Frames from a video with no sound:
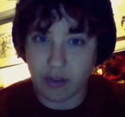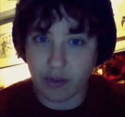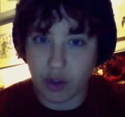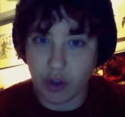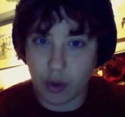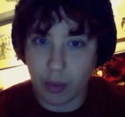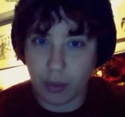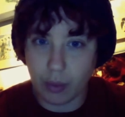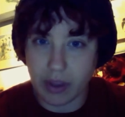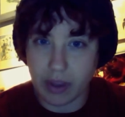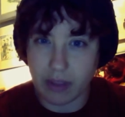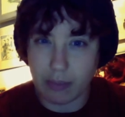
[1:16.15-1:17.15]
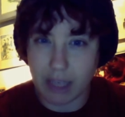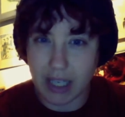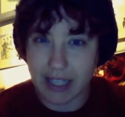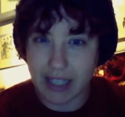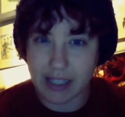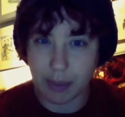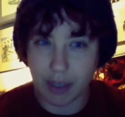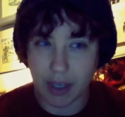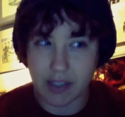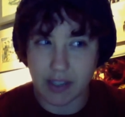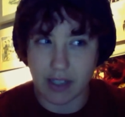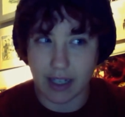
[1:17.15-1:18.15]
the few with media
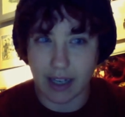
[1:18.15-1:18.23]
experience,